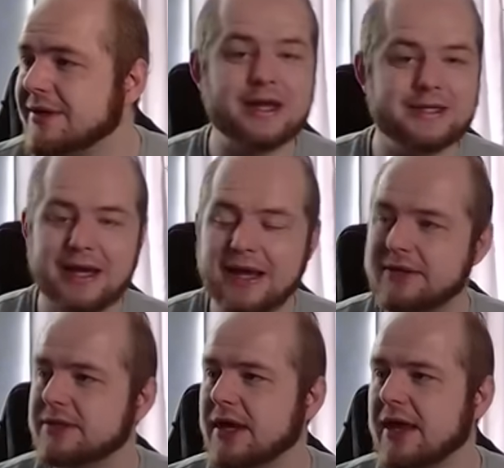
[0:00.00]
That's
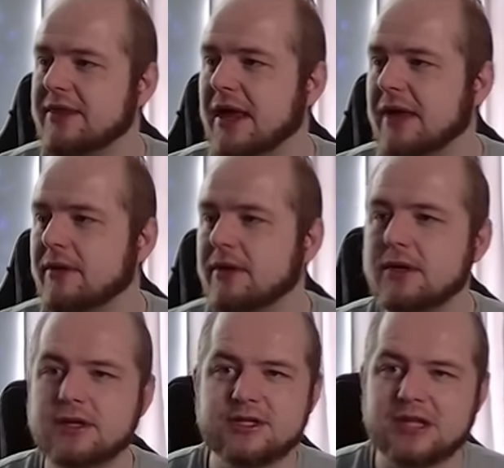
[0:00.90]
it. And then
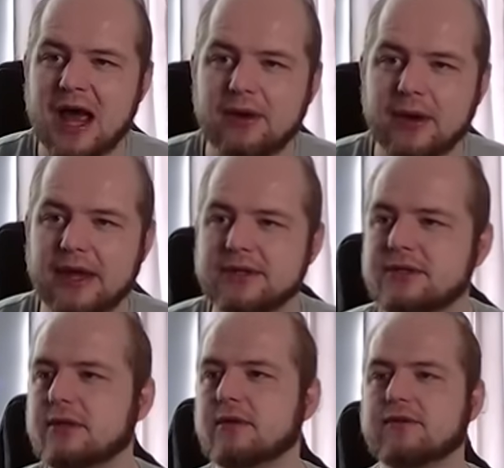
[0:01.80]

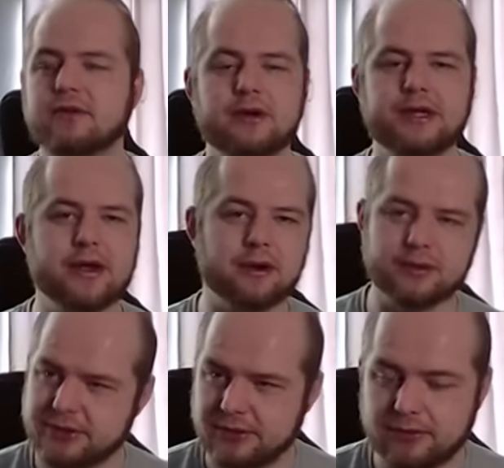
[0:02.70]
sideways for
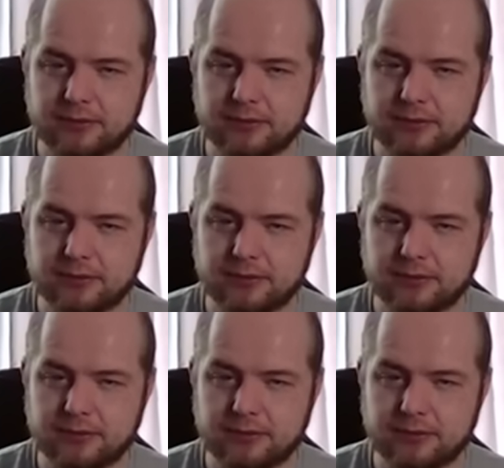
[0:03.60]
years